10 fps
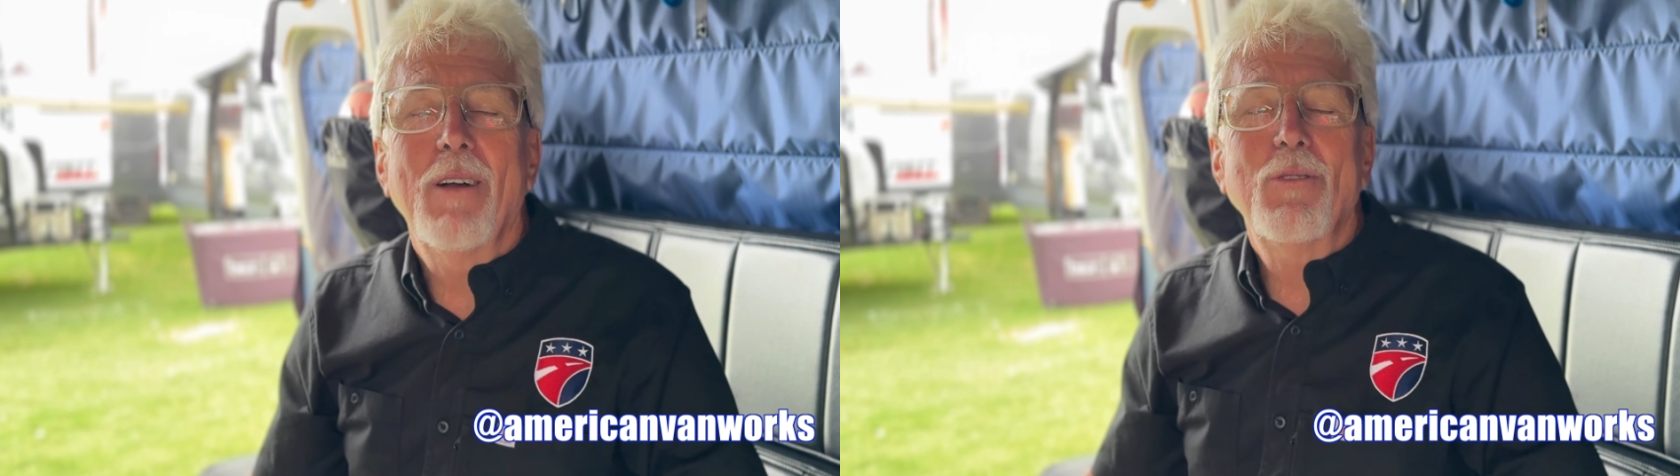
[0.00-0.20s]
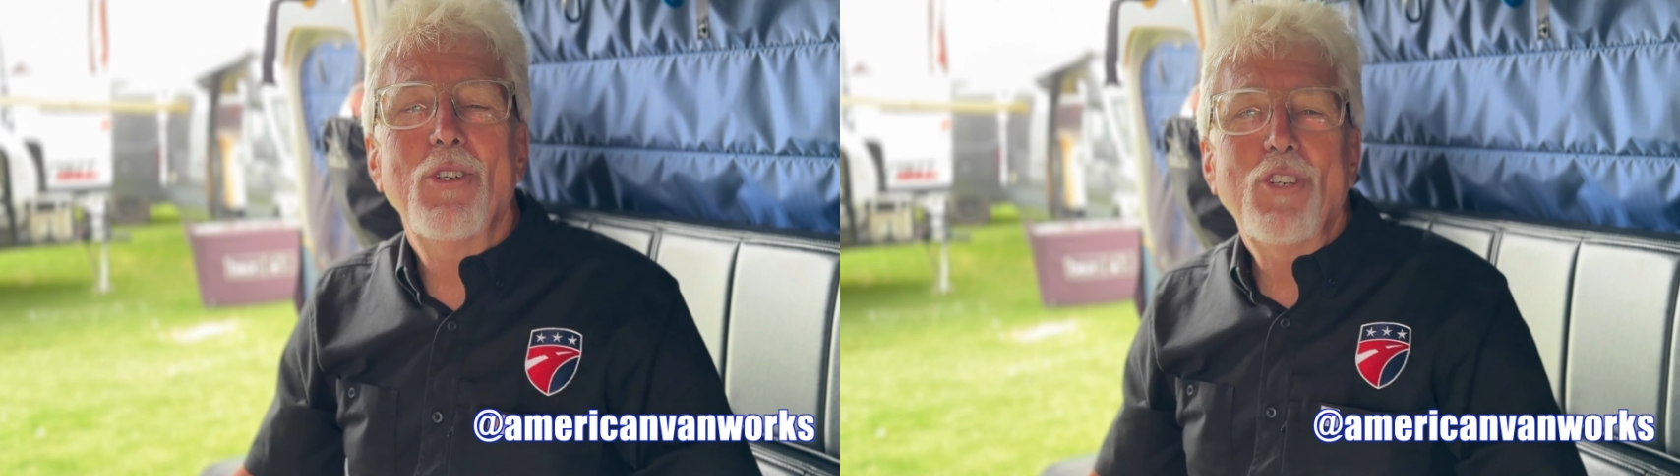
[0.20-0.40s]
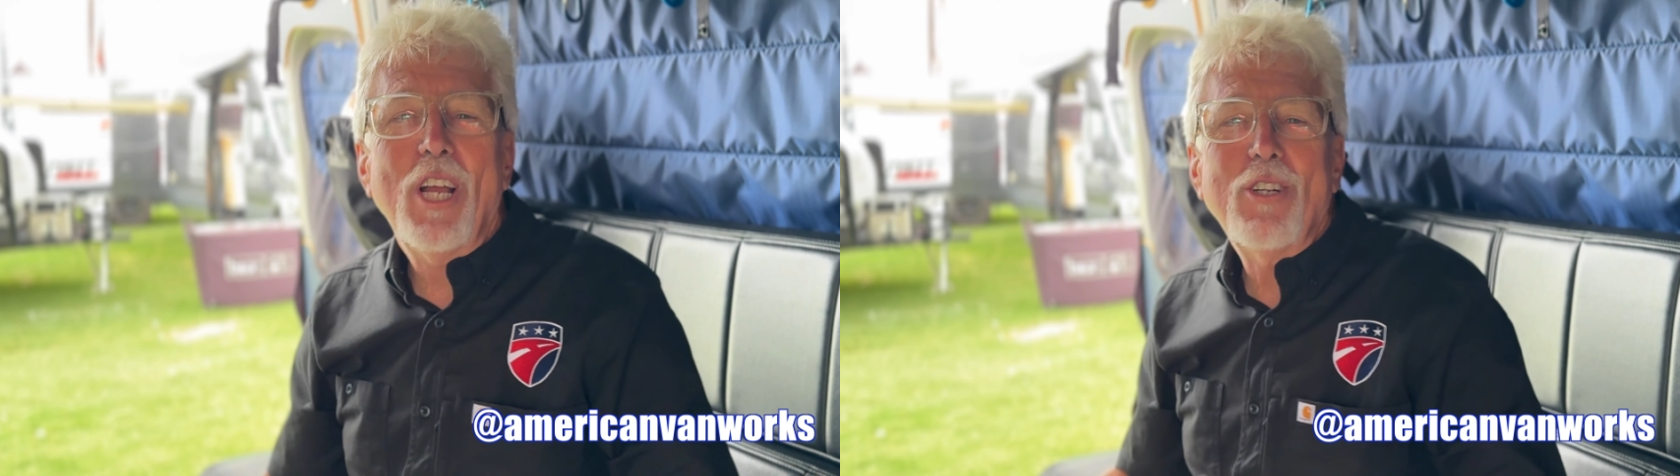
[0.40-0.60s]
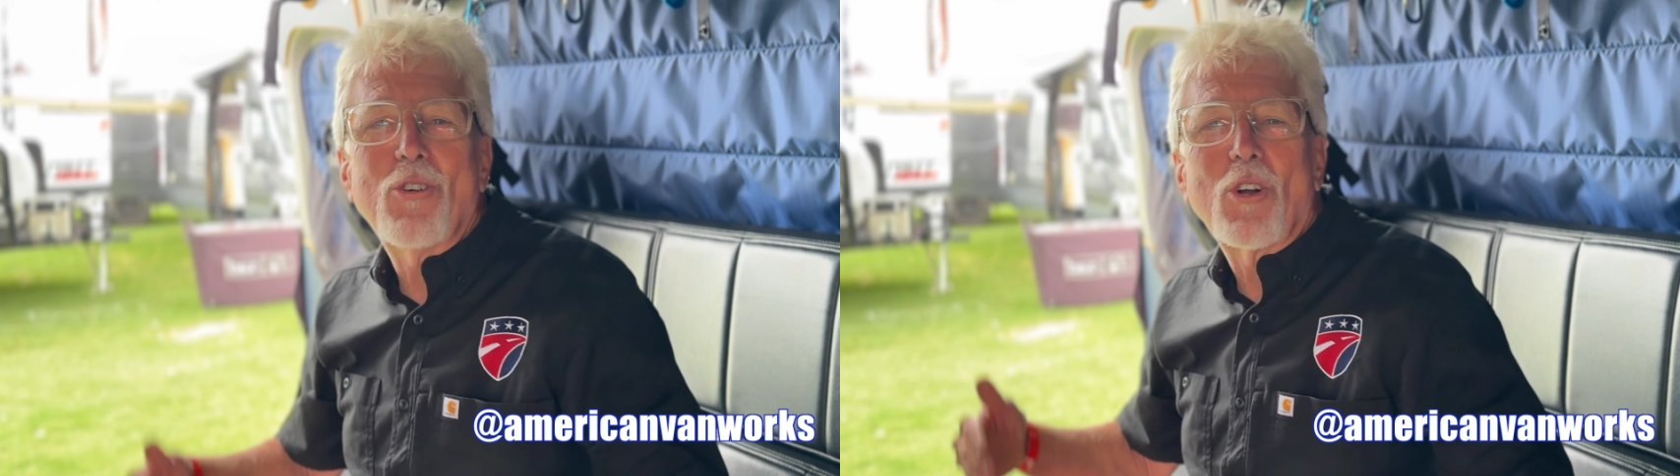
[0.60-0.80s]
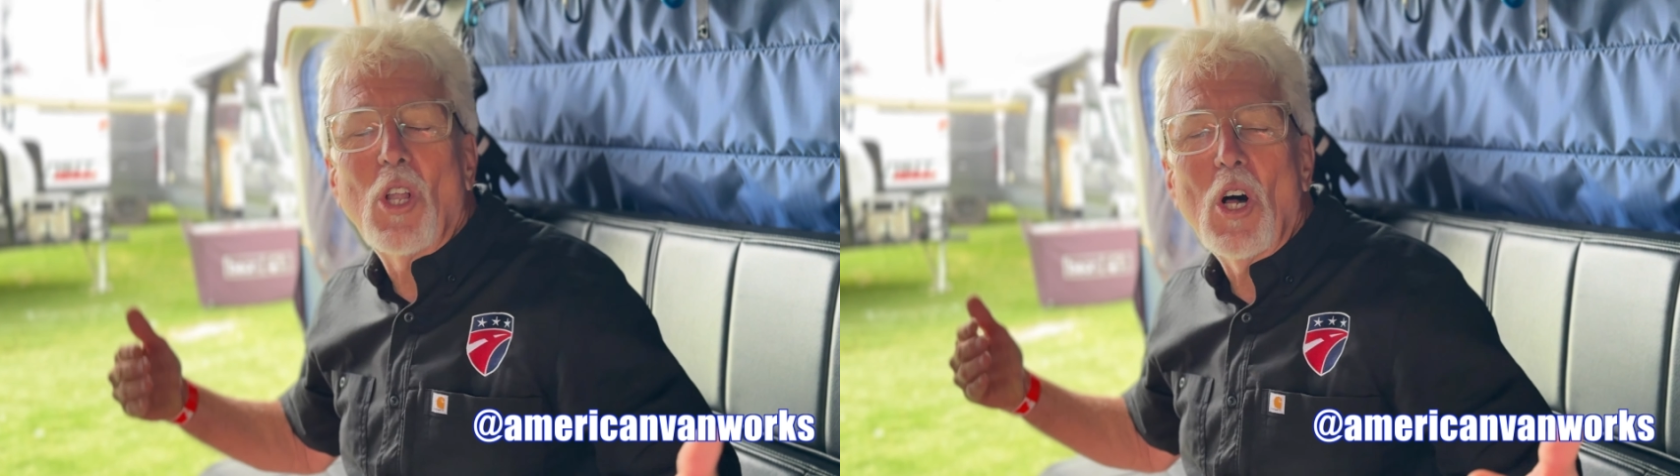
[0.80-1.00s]
when she's
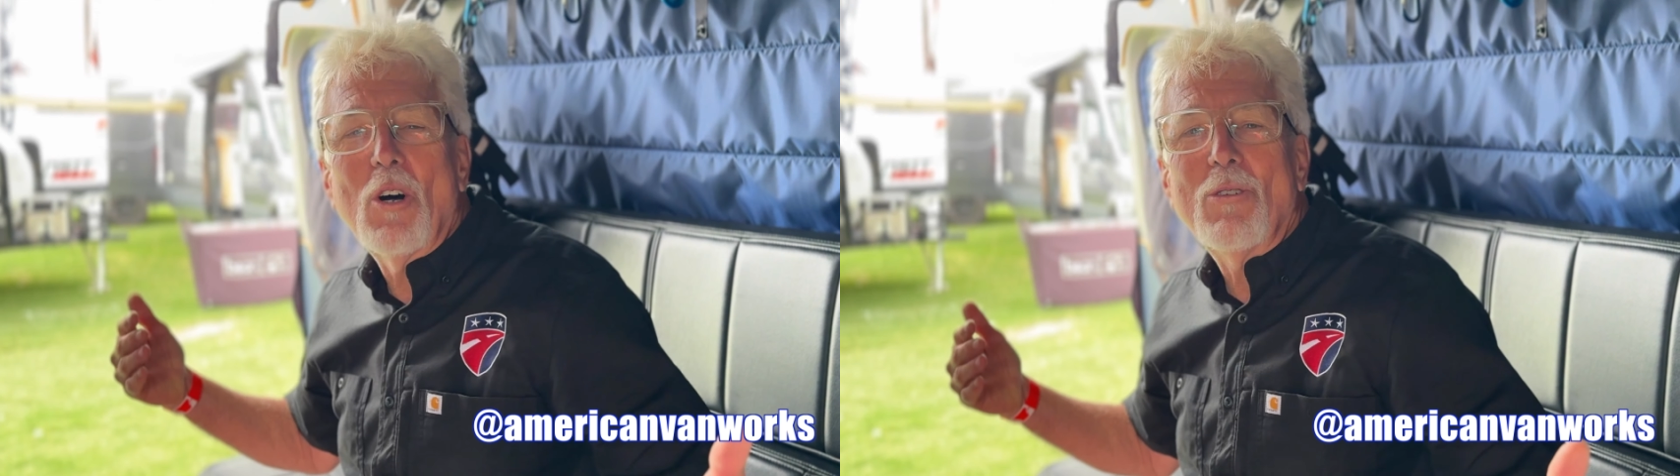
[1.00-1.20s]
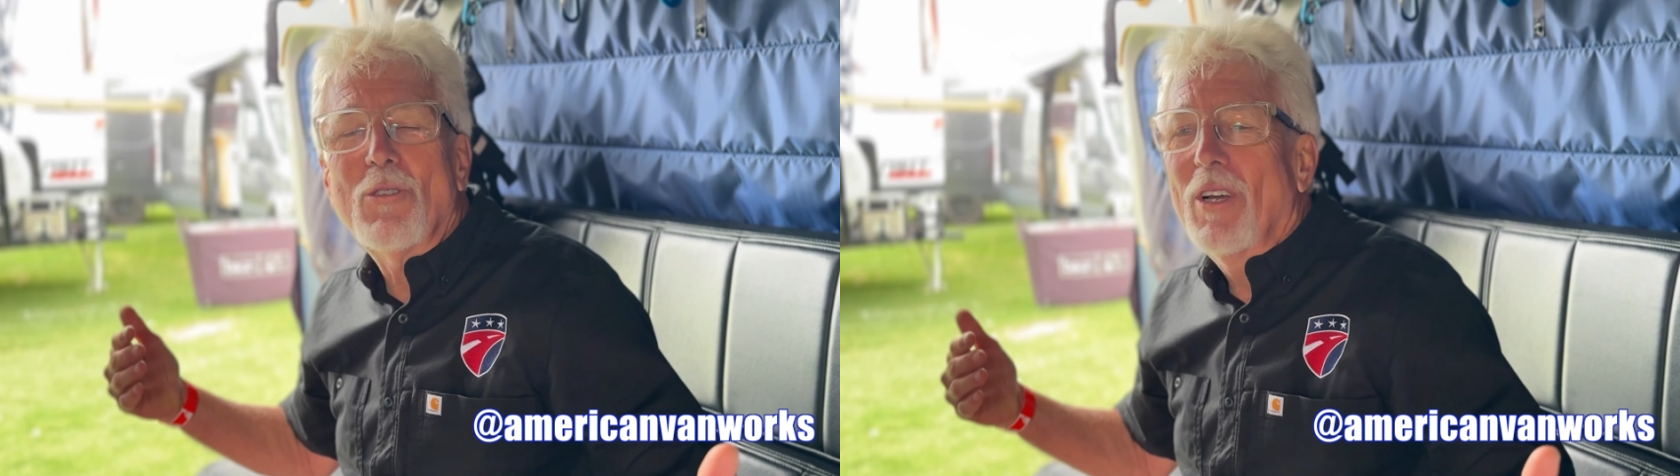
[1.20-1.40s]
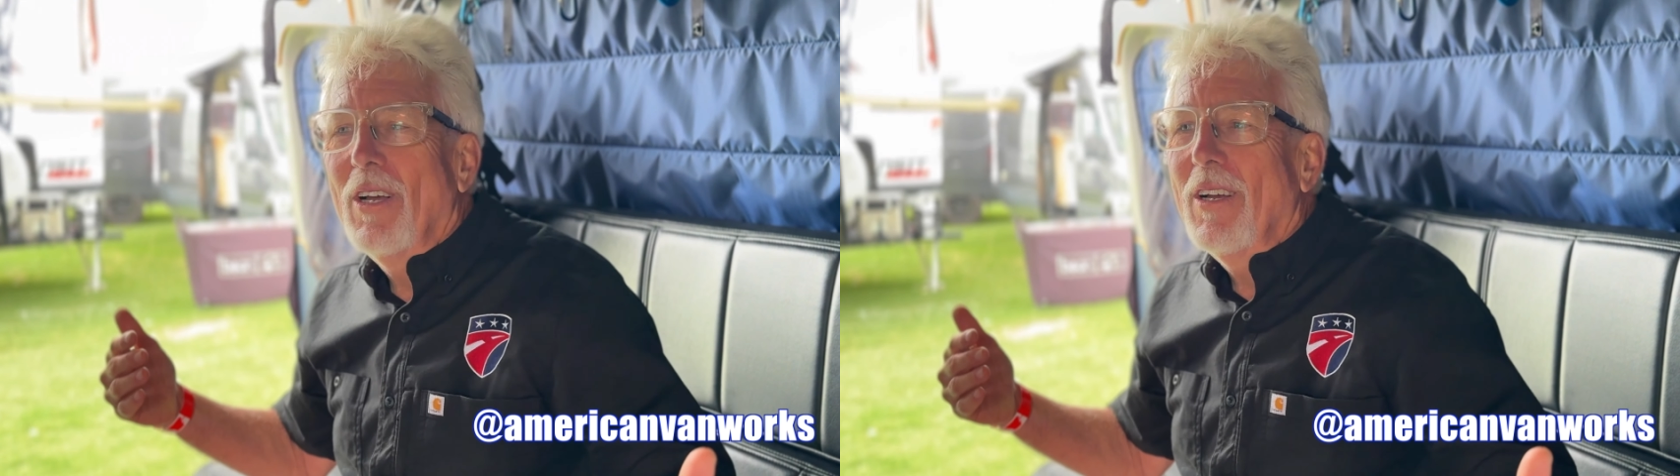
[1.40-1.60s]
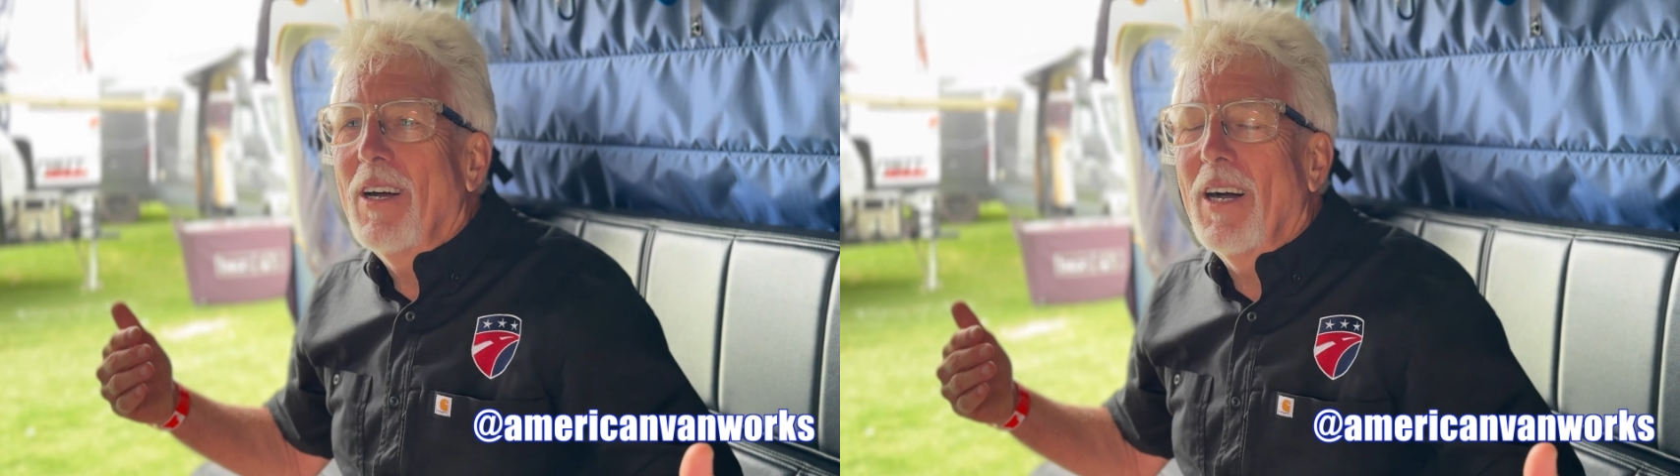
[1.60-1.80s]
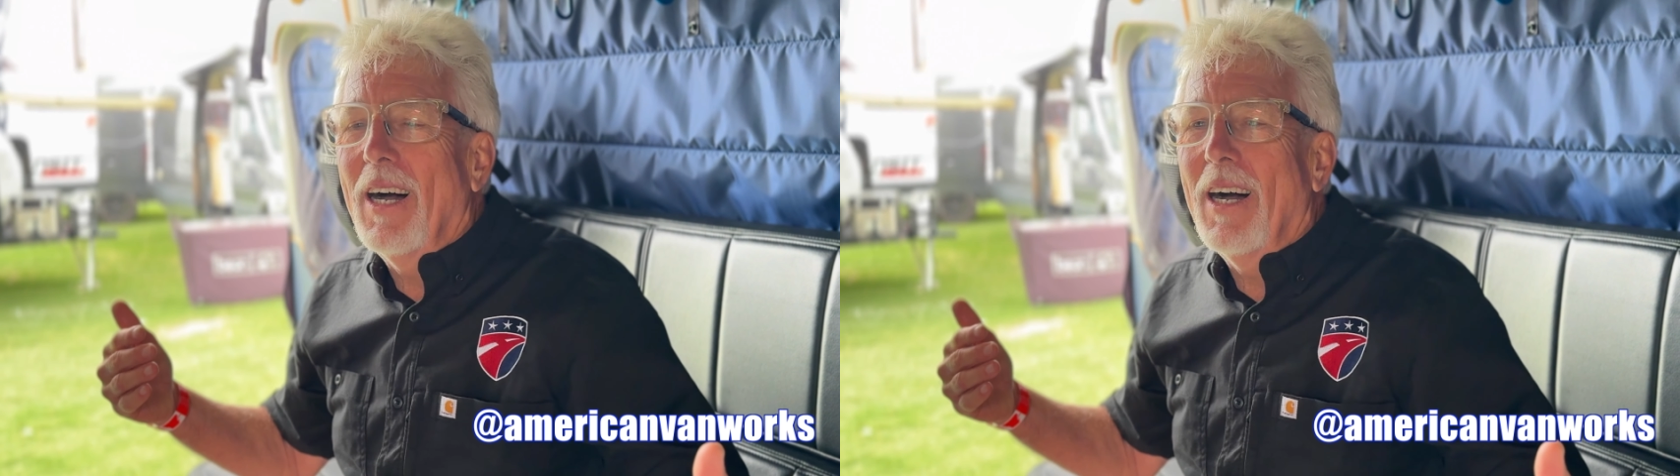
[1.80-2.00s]
changing her clothes,
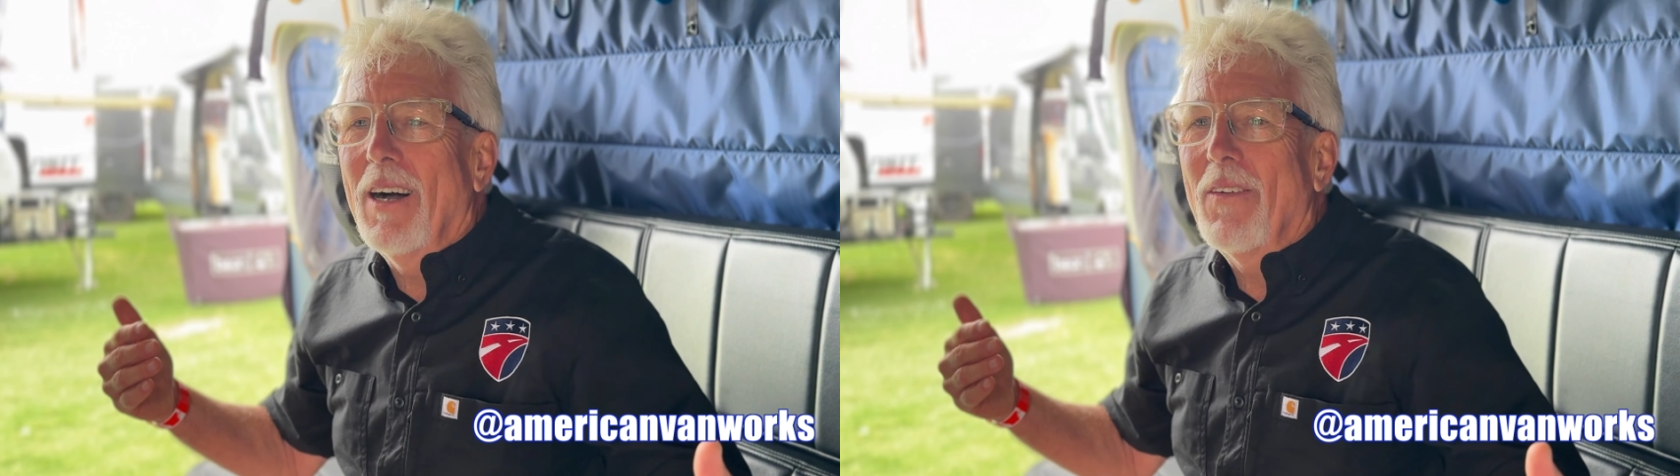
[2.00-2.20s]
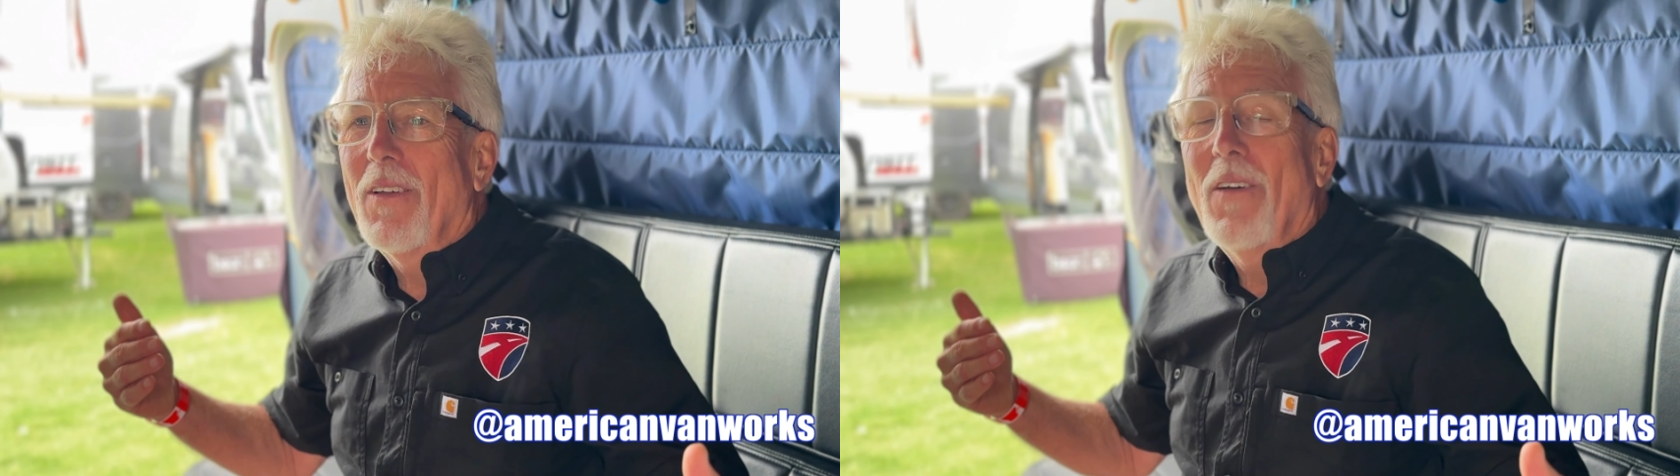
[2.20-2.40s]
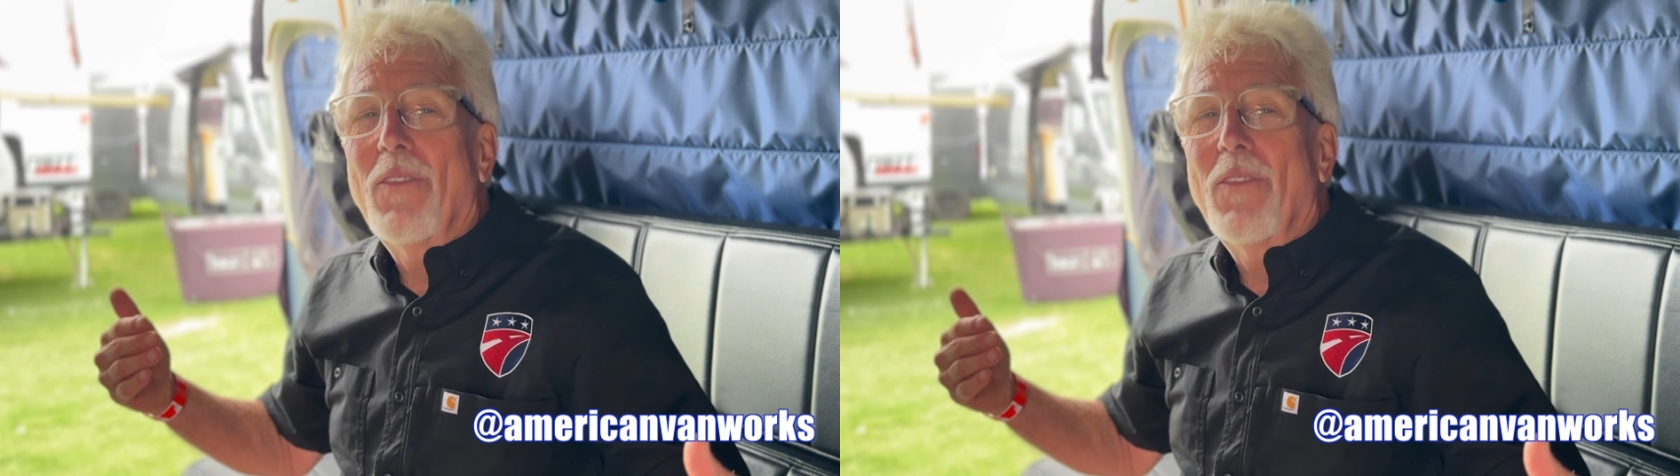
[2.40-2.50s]
uh,